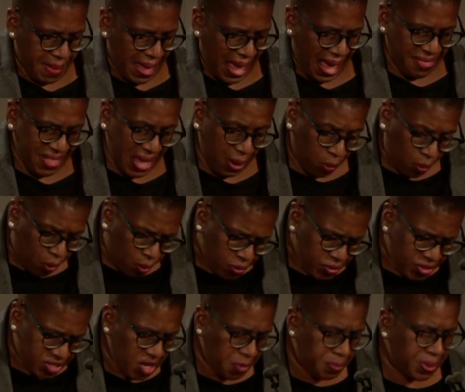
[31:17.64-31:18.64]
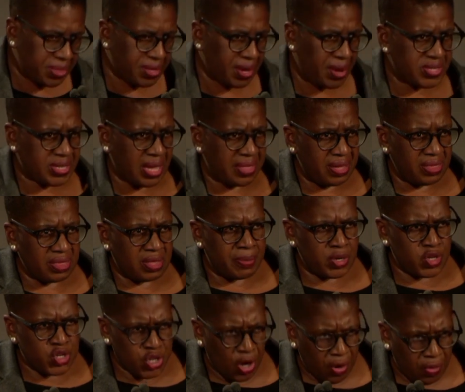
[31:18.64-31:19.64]
And there will also be those, I think the
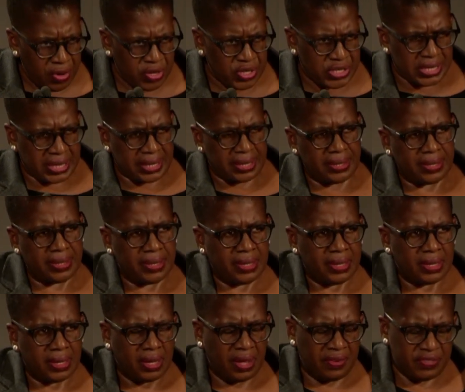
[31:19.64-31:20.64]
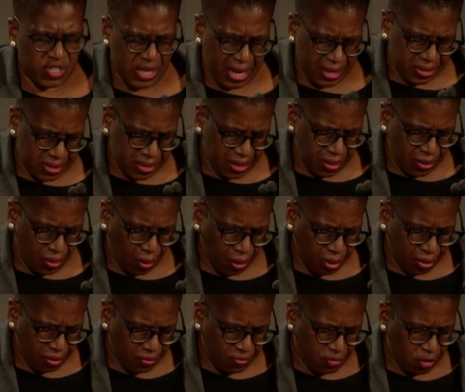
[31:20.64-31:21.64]
majority of gender
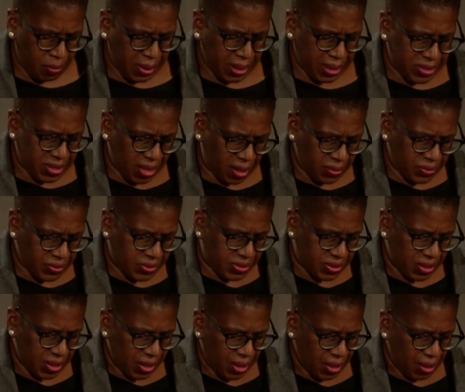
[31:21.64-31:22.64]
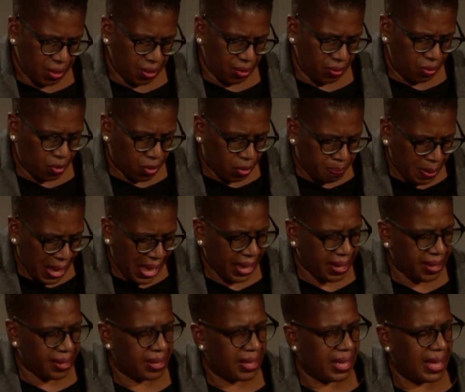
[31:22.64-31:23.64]
nonconforming adults, who look
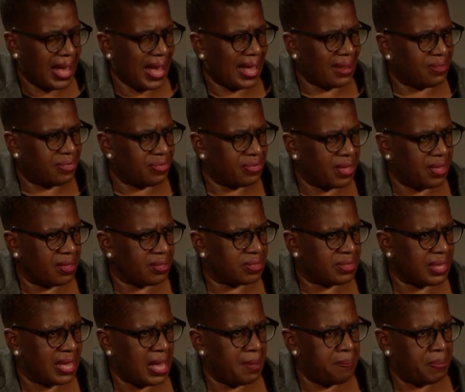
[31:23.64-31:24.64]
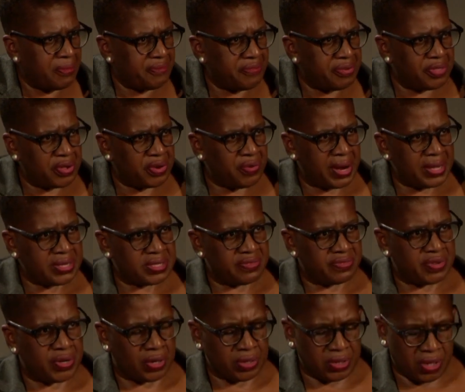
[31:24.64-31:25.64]
back and think, there but for the grace of
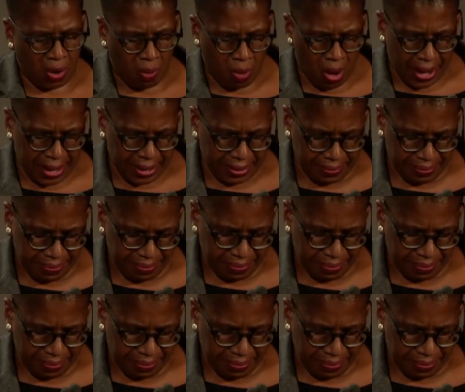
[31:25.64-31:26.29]
God go I.